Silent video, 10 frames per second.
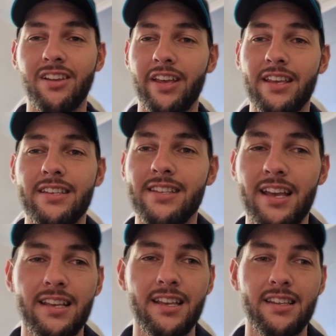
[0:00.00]
Like we
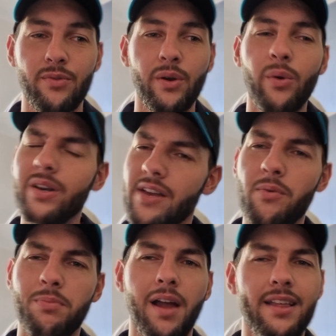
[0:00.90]
always have
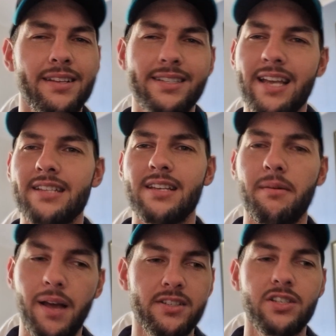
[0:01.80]
a player that stands
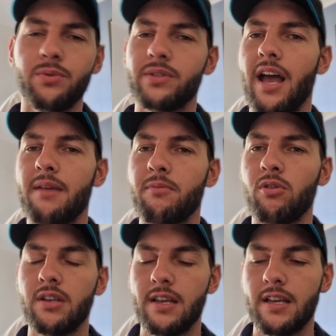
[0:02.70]
out. Last year was
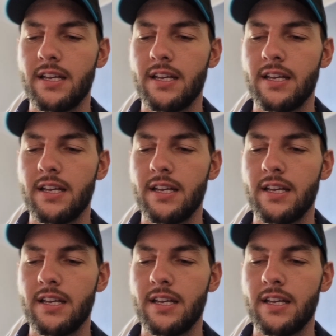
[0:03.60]
Amon.